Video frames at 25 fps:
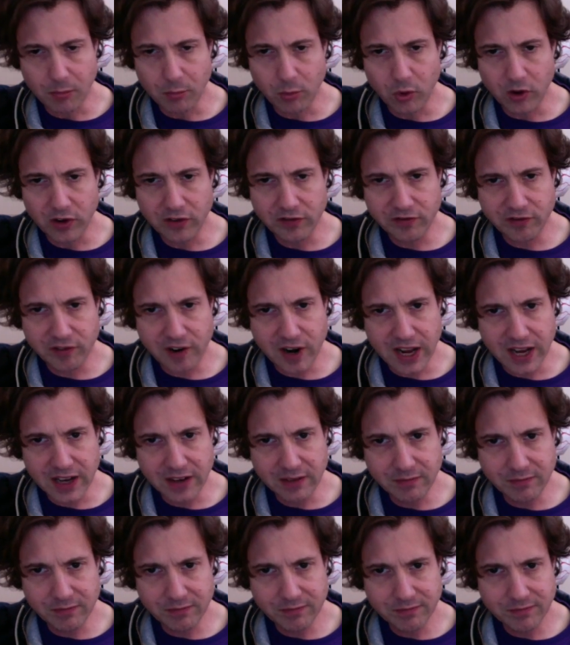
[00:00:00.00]
1
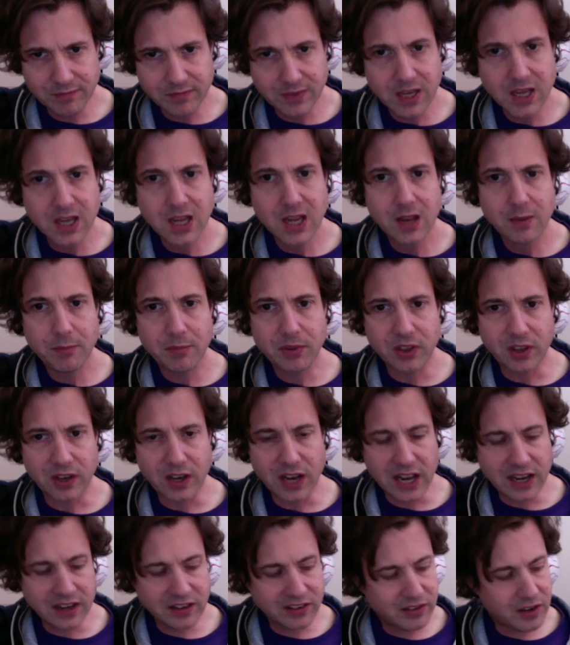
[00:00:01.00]
fret. But the
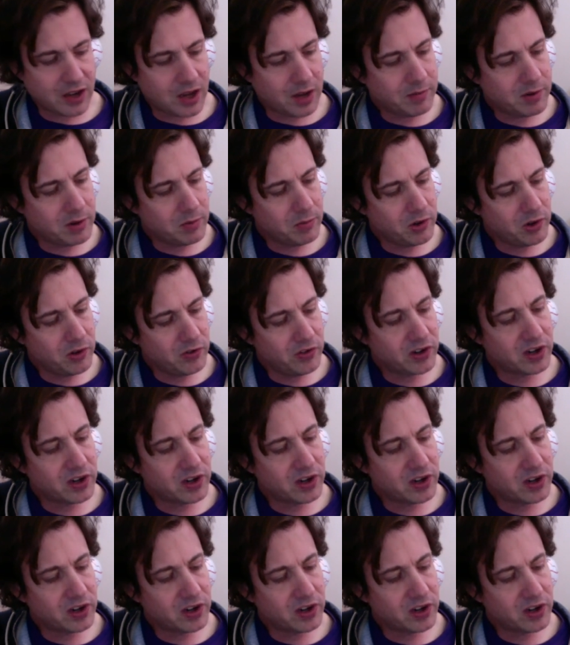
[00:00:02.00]
next time you move,